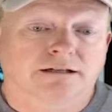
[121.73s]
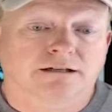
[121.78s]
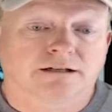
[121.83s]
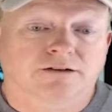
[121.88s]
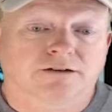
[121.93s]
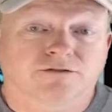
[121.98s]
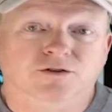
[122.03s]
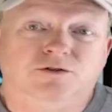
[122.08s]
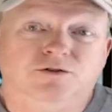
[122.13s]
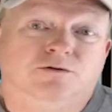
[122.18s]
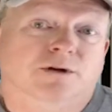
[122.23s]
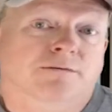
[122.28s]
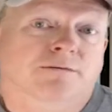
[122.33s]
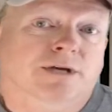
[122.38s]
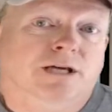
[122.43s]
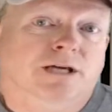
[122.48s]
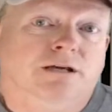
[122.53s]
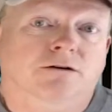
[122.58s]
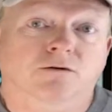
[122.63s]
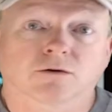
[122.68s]
if you're
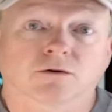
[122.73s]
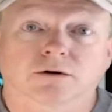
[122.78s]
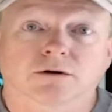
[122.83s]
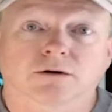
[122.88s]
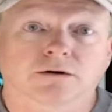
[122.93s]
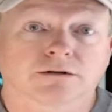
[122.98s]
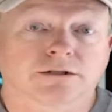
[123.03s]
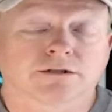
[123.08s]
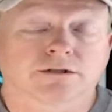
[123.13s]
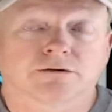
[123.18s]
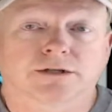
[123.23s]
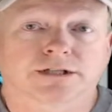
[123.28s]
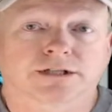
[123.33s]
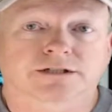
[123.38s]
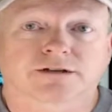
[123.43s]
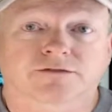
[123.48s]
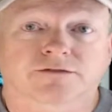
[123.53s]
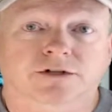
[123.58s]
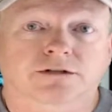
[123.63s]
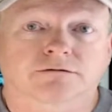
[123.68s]
streaming or doing
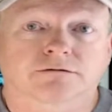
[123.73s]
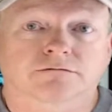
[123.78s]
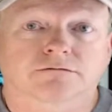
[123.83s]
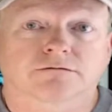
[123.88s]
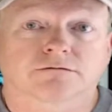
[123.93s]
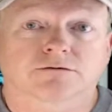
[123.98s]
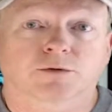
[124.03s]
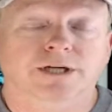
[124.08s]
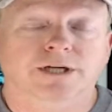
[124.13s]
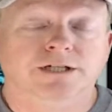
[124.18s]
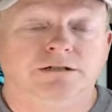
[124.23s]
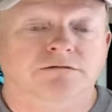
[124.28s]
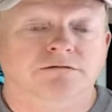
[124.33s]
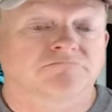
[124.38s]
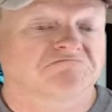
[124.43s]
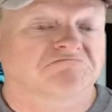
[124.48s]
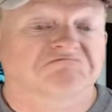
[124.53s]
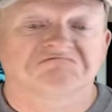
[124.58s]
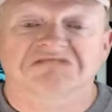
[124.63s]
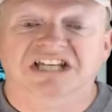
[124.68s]
stuff on Twitch,
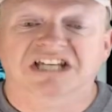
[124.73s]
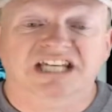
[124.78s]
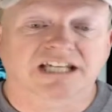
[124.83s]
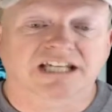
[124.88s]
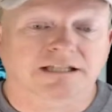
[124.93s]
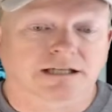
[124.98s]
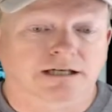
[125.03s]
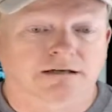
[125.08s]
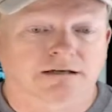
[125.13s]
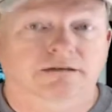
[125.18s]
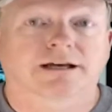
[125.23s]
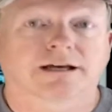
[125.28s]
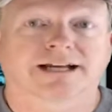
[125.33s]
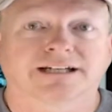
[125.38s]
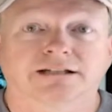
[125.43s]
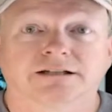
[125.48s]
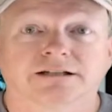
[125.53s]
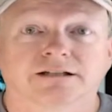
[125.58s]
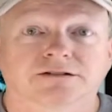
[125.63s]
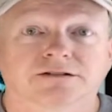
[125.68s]
easy. I
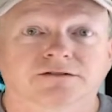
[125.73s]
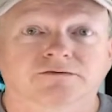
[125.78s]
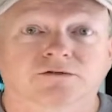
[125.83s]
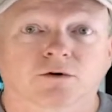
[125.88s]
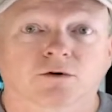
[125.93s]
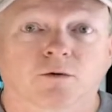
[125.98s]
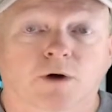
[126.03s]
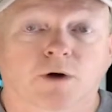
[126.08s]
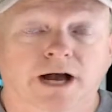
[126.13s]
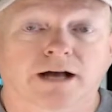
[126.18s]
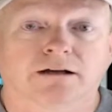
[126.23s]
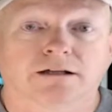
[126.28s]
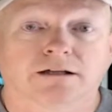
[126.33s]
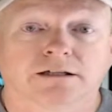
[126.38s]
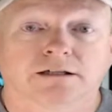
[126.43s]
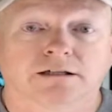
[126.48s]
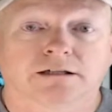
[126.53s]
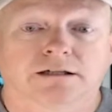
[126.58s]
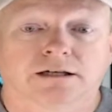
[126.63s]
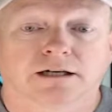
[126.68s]
did this for a while.
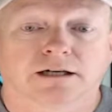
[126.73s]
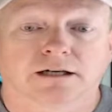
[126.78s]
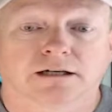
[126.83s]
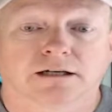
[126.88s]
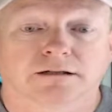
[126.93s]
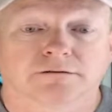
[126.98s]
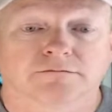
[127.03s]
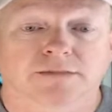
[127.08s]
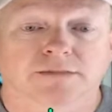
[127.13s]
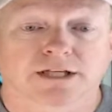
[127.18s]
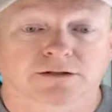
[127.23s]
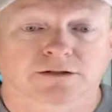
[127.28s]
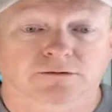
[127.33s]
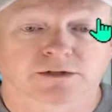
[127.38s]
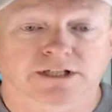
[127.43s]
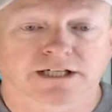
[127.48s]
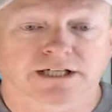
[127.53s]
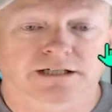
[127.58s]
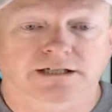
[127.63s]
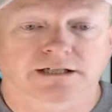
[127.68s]
Makes it
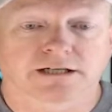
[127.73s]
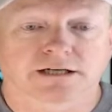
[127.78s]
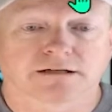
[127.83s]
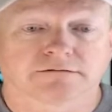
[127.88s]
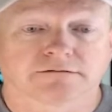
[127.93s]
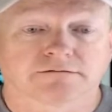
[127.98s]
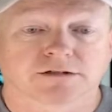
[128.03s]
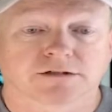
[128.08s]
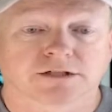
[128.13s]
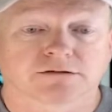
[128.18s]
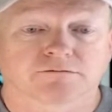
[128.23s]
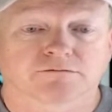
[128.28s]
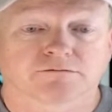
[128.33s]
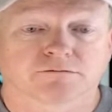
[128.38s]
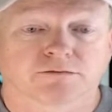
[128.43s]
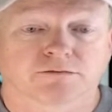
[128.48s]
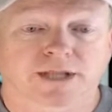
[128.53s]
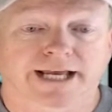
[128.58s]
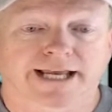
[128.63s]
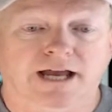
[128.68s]
really easy to just
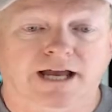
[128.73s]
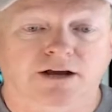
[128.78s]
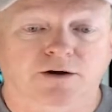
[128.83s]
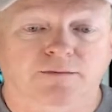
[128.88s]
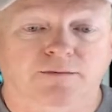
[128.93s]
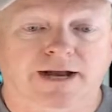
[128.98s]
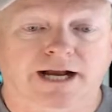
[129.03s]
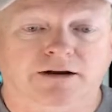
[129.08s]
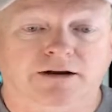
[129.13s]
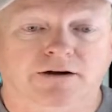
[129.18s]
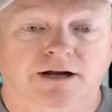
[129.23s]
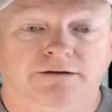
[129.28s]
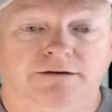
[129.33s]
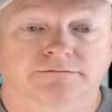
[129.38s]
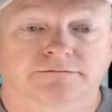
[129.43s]
blank out your background.